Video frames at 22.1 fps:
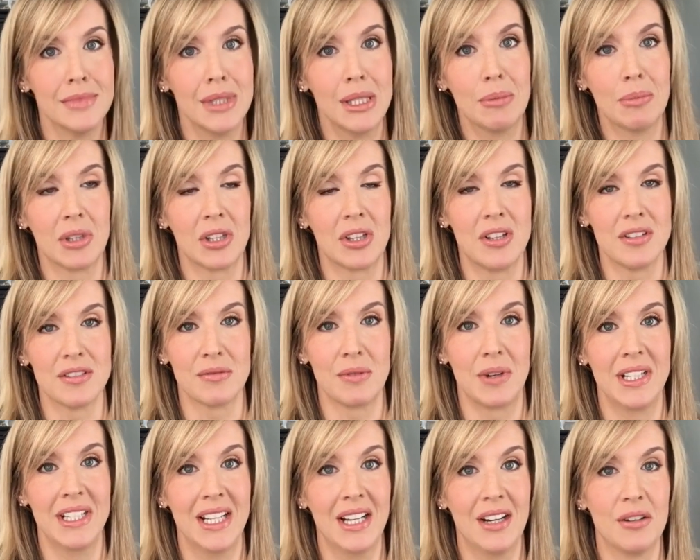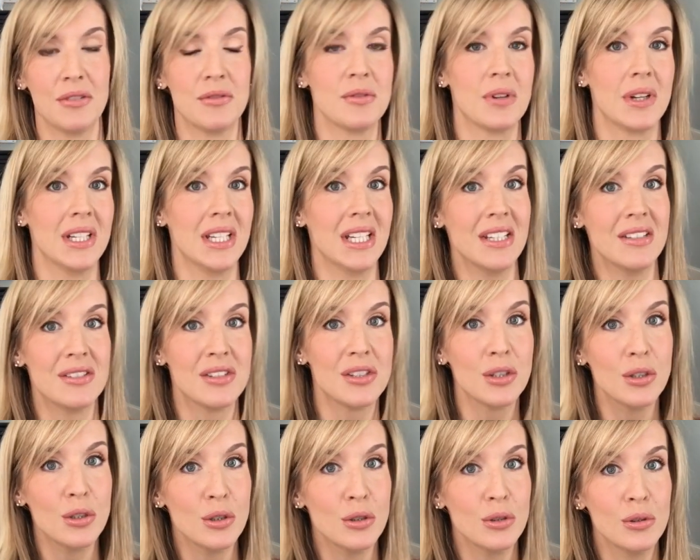in my closet right now. Do I need
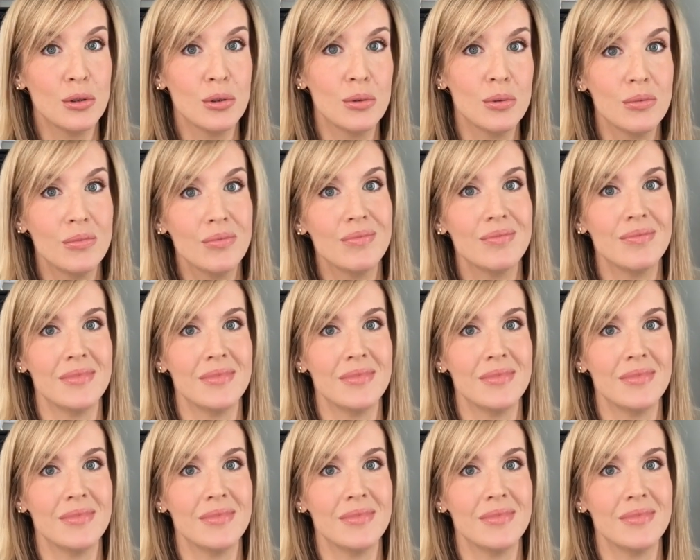two?